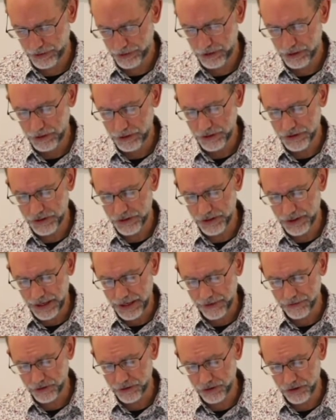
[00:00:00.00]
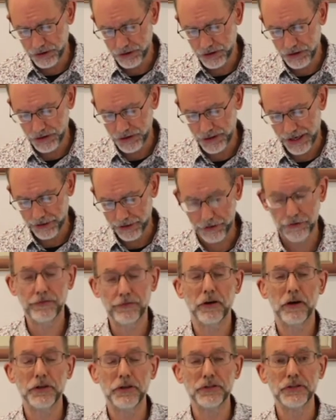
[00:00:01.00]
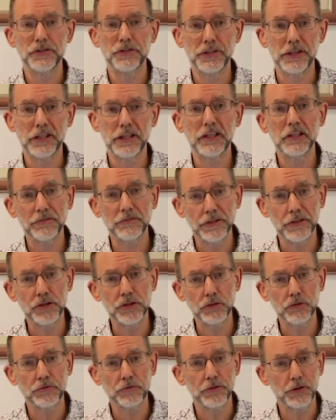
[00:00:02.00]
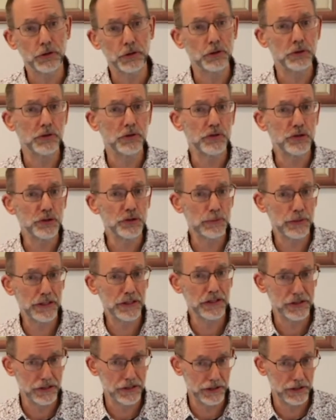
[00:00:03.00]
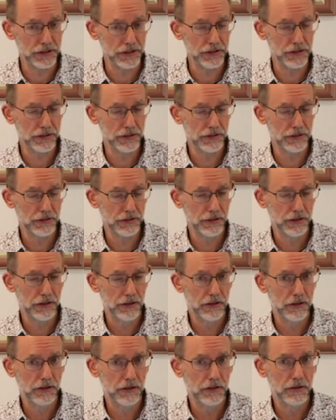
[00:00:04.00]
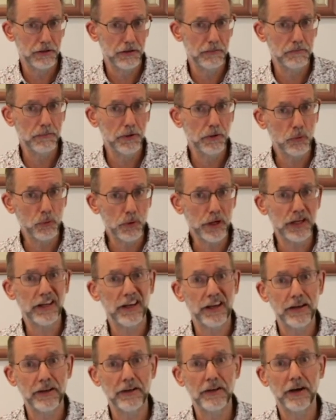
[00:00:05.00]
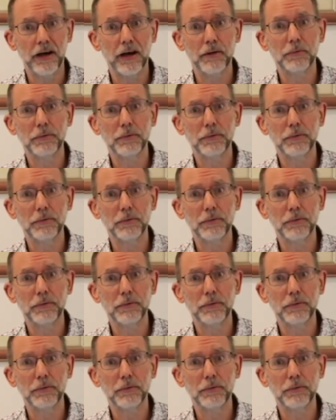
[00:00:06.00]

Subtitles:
You see, evolution sacrifices the individual for the good of the species, but we end up